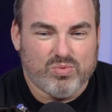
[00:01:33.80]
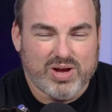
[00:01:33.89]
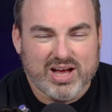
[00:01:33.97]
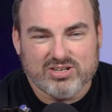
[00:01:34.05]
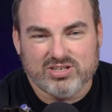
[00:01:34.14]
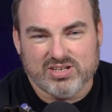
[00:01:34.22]
We
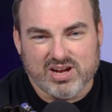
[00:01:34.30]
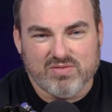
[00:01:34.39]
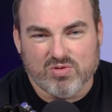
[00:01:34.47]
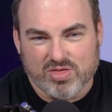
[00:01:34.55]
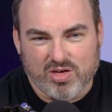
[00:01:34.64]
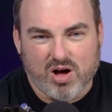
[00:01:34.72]
actually
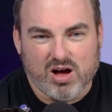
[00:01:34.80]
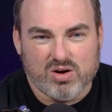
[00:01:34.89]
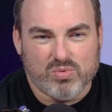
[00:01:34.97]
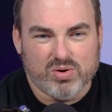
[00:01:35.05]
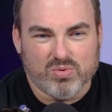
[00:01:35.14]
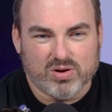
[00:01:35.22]
never thought
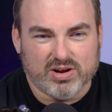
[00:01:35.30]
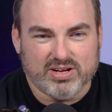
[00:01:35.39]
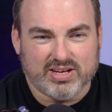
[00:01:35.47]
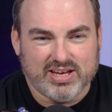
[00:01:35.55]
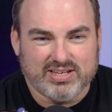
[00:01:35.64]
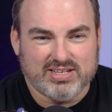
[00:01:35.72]
we were going to
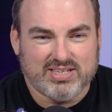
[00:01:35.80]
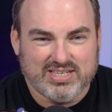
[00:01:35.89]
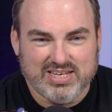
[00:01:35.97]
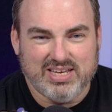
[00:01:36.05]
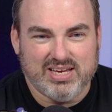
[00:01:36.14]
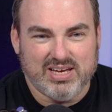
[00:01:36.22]
get to
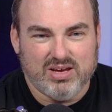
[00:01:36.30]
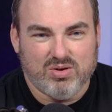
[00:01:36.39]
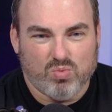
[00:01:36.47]
see